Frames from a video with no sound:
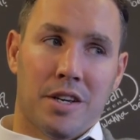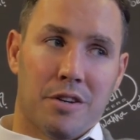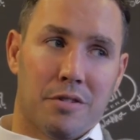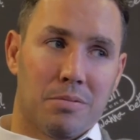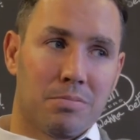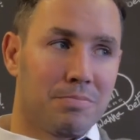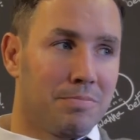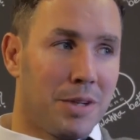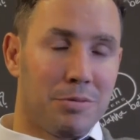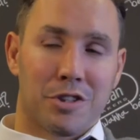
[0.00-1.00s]
you know,
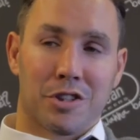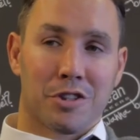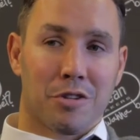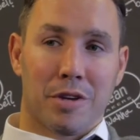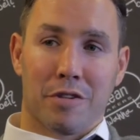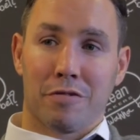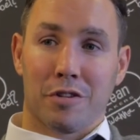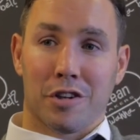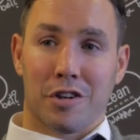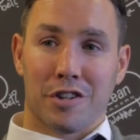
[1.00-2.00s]
I'm sure it's going to be a
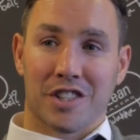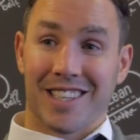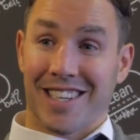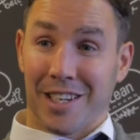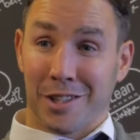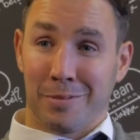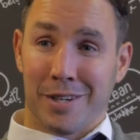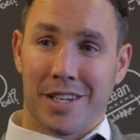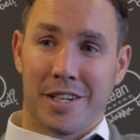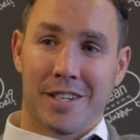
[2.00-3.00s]
full house at the
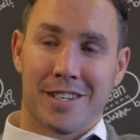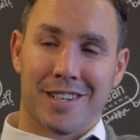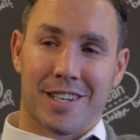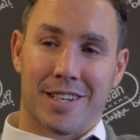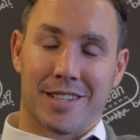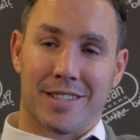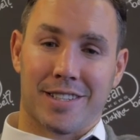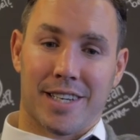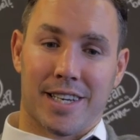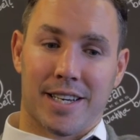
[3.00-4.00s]
Kingspan, and
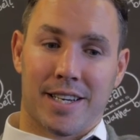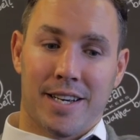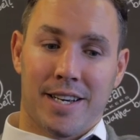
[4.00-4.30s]
uh,